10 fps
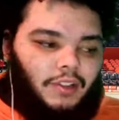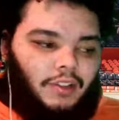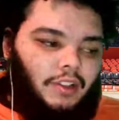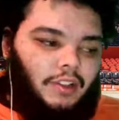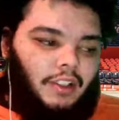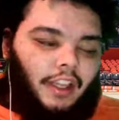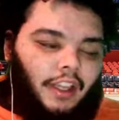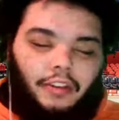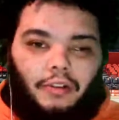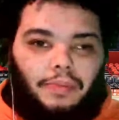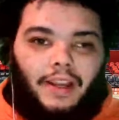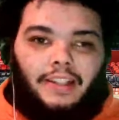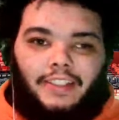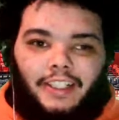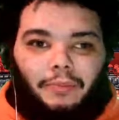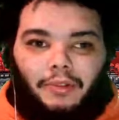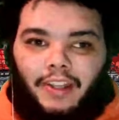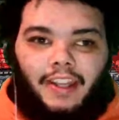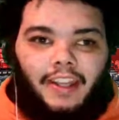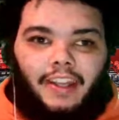Illinois played terrible that
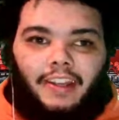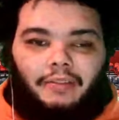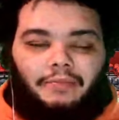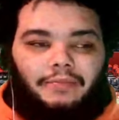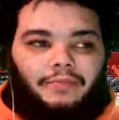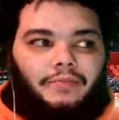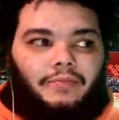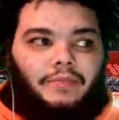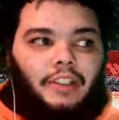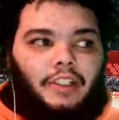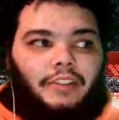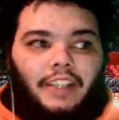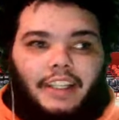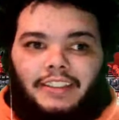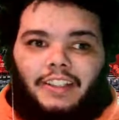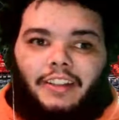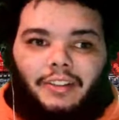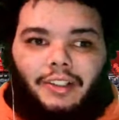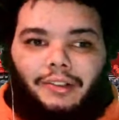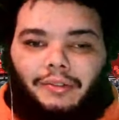game. That's another
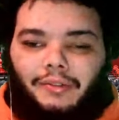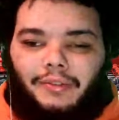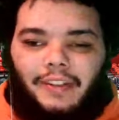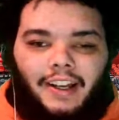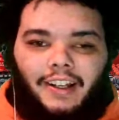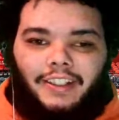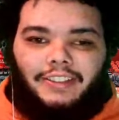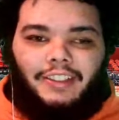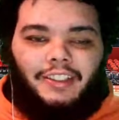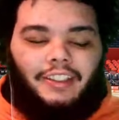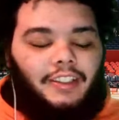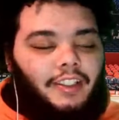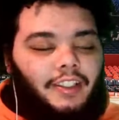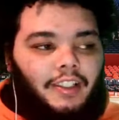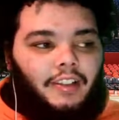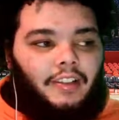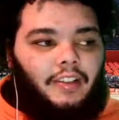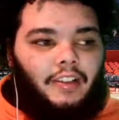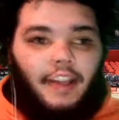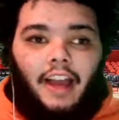low. Not hustling,
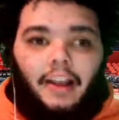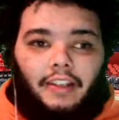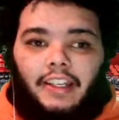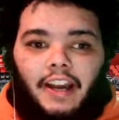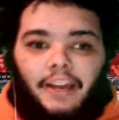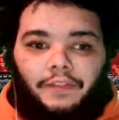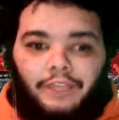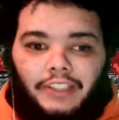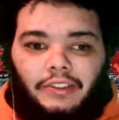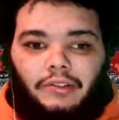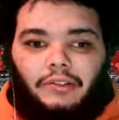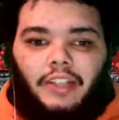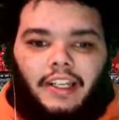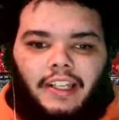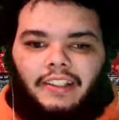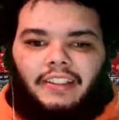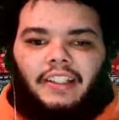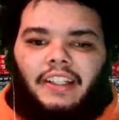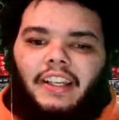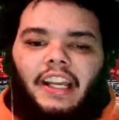getting out physical. Like
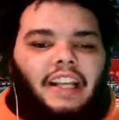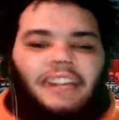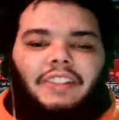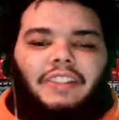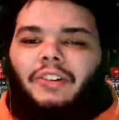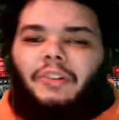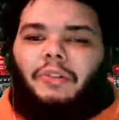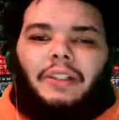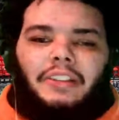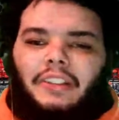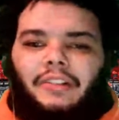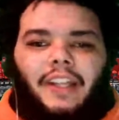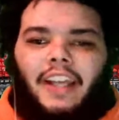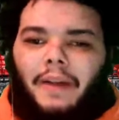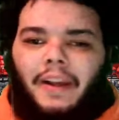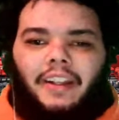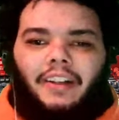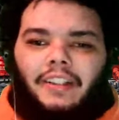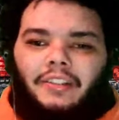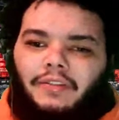it's a whole bunch of low that game I go
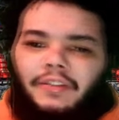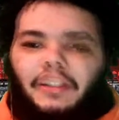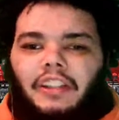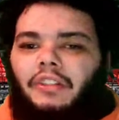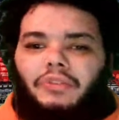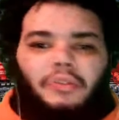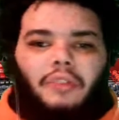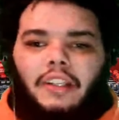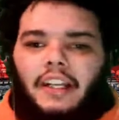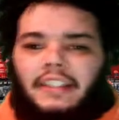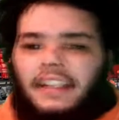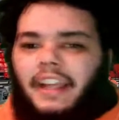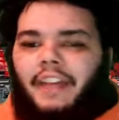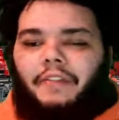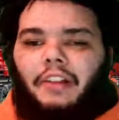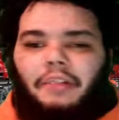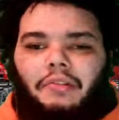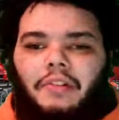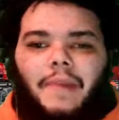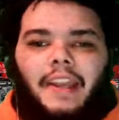into. Free throw shooting. I think if Illinois
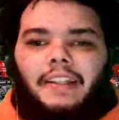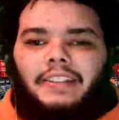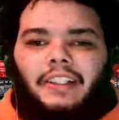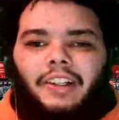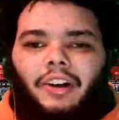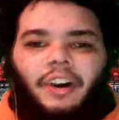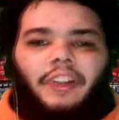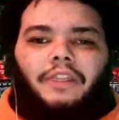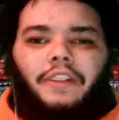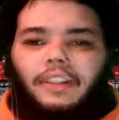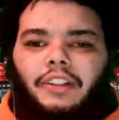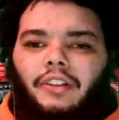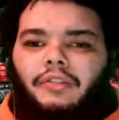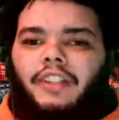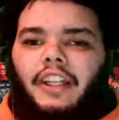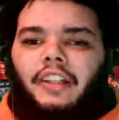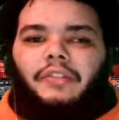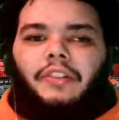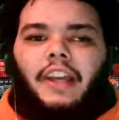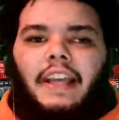makes all the free throws, then
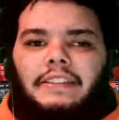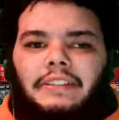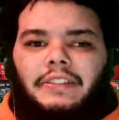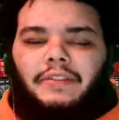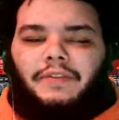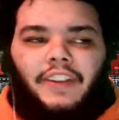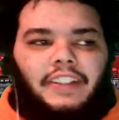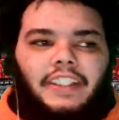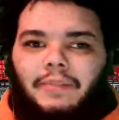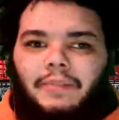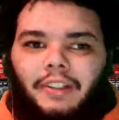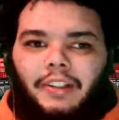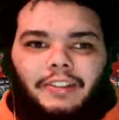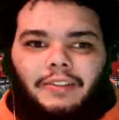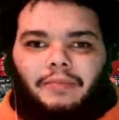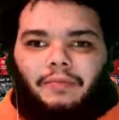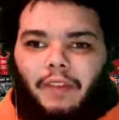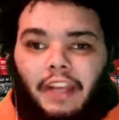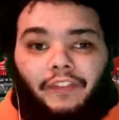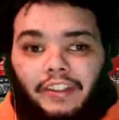Illinois has 15 points.
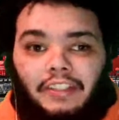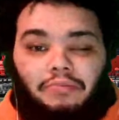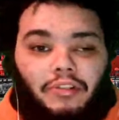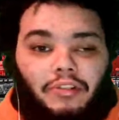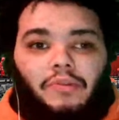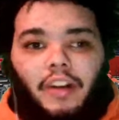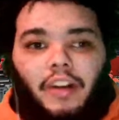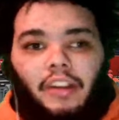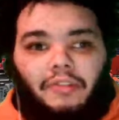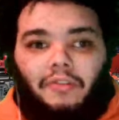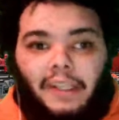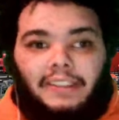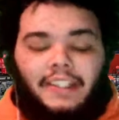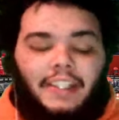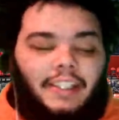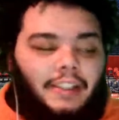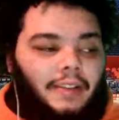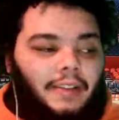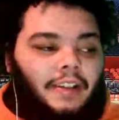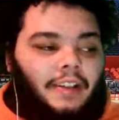If 15 points more, Illinois wins that game.
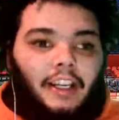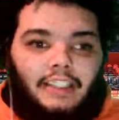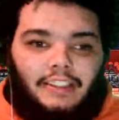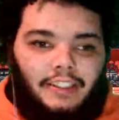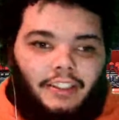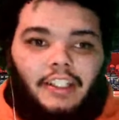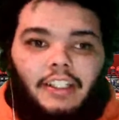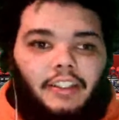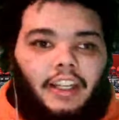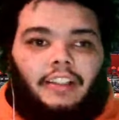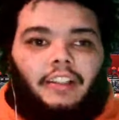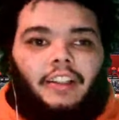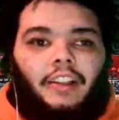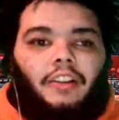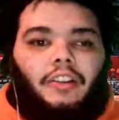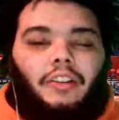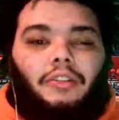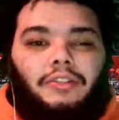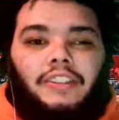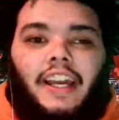Like
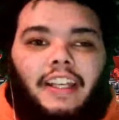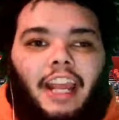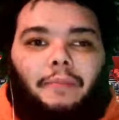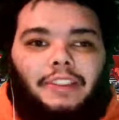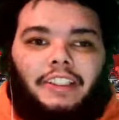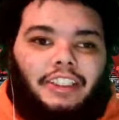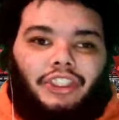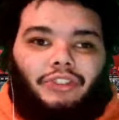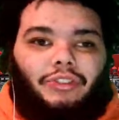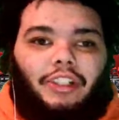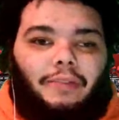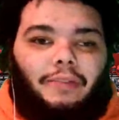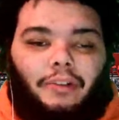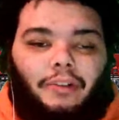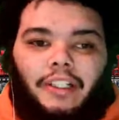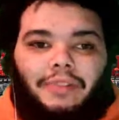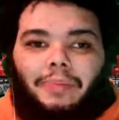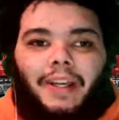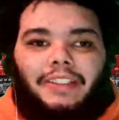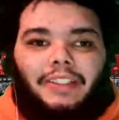losing that game is an extreme low because we
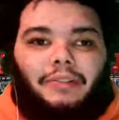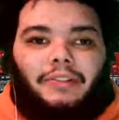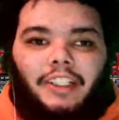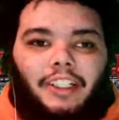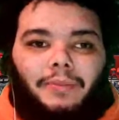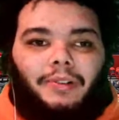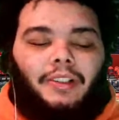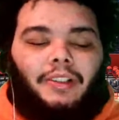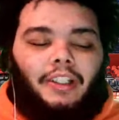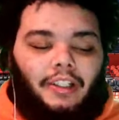play so terrible.